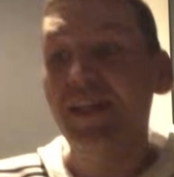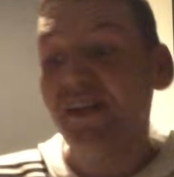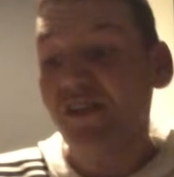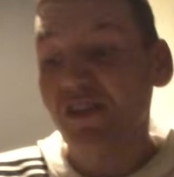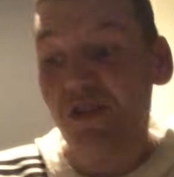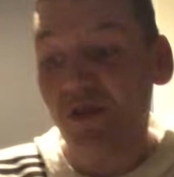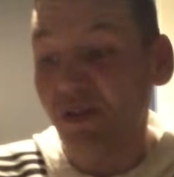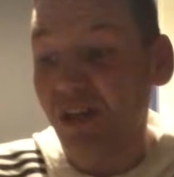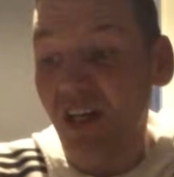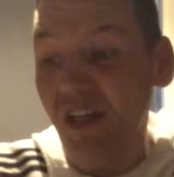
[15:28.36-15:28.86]

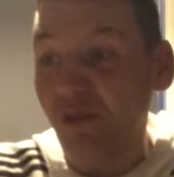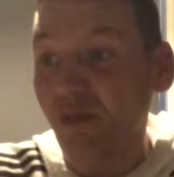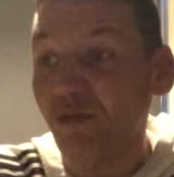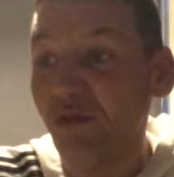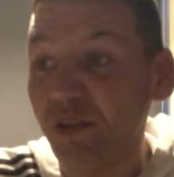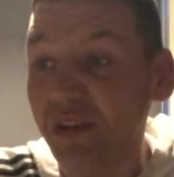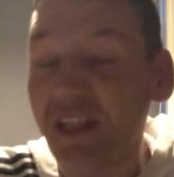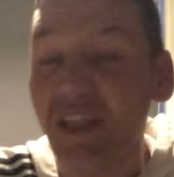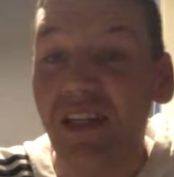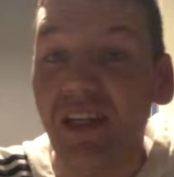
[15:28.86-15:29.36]
so I don't
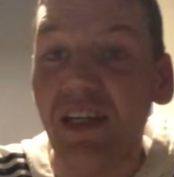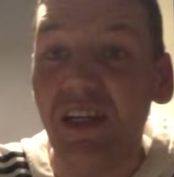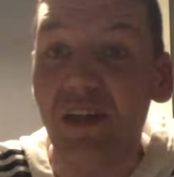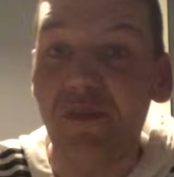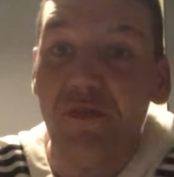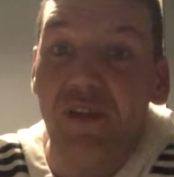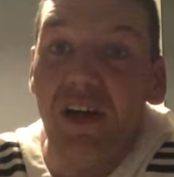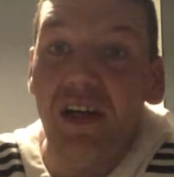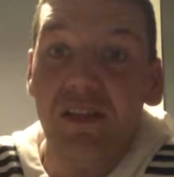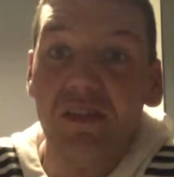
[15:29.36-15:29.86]
really care
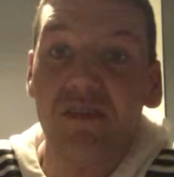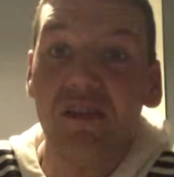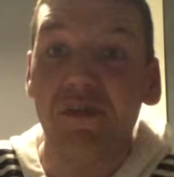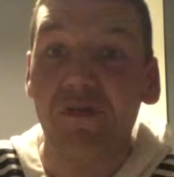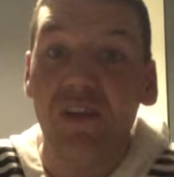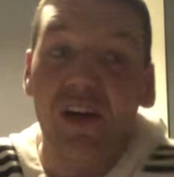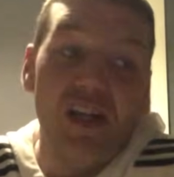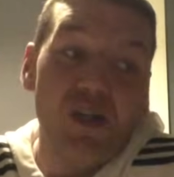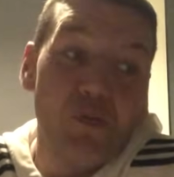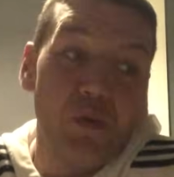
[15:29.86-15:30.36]
if
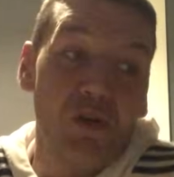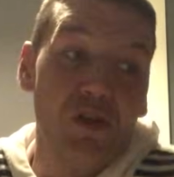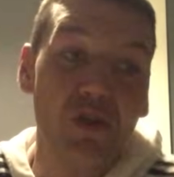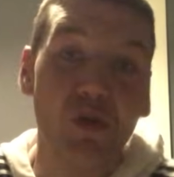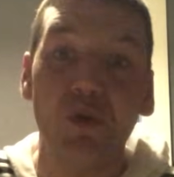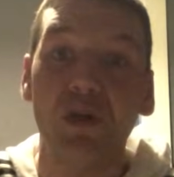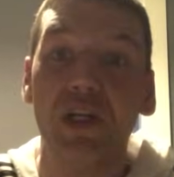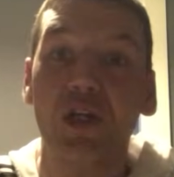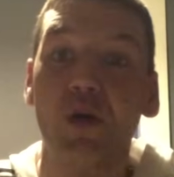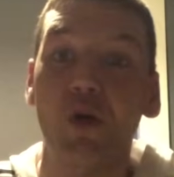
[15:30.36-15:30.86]
that's what it's
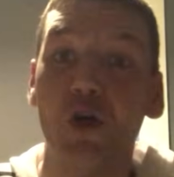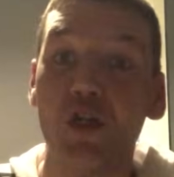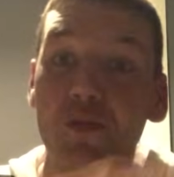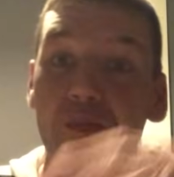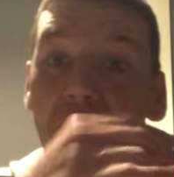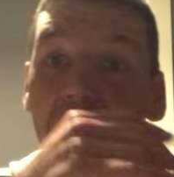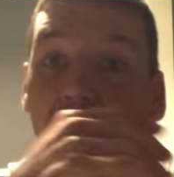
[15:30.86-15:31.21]
going to cost me